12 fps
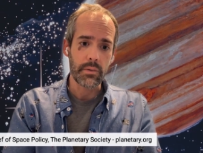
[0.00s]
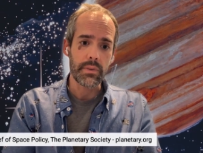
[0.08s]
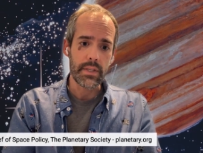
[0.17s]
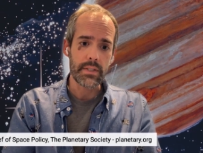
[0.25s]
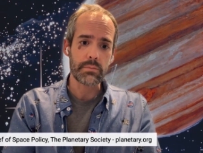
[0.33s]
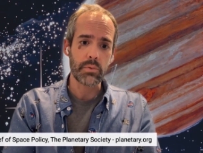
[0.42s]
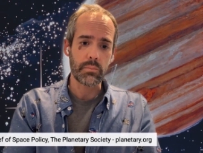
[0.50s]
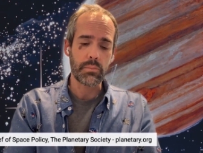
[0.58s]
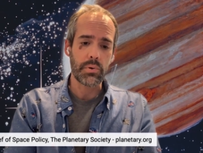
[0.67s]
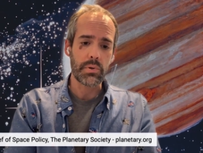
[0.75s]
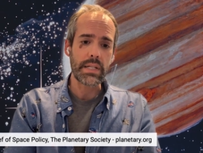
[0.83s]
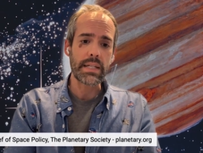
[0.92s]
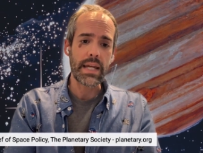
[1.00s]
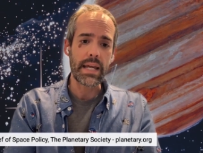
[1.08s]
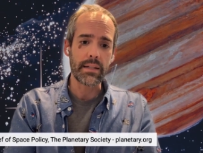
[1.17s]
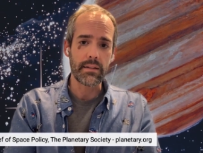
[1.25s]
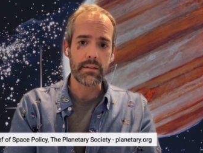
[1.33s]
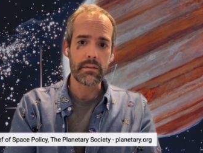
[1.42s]
So this would
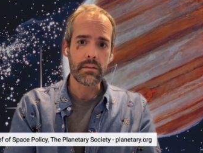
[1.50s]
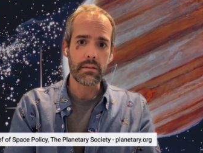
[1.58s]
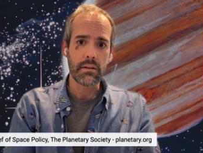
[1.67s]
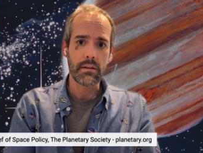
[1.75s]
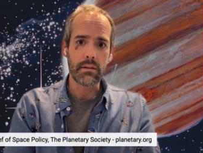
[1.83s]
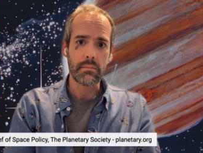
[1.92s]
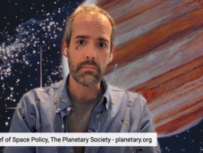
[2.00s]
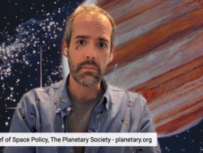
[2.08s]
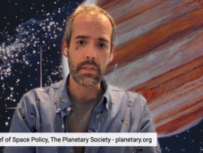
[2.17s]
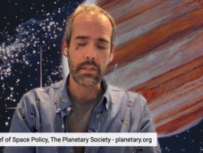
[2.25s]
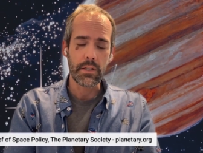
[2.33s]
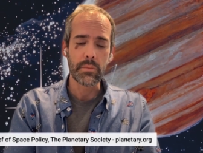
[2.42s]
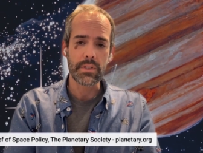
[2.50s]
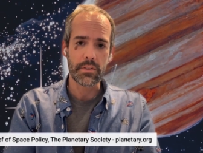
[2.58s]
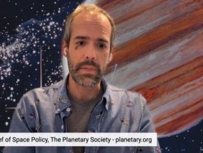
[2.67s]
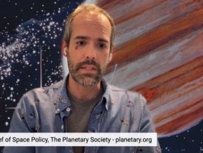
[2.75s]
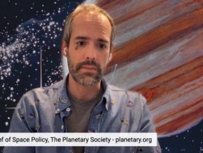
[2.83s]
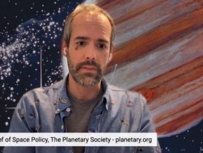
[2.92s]
predate human
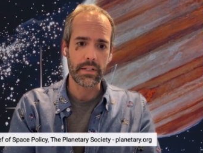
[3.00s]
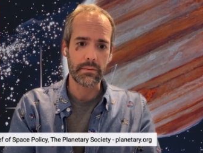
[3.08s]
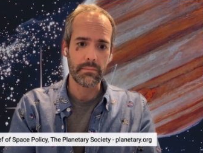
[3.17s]
space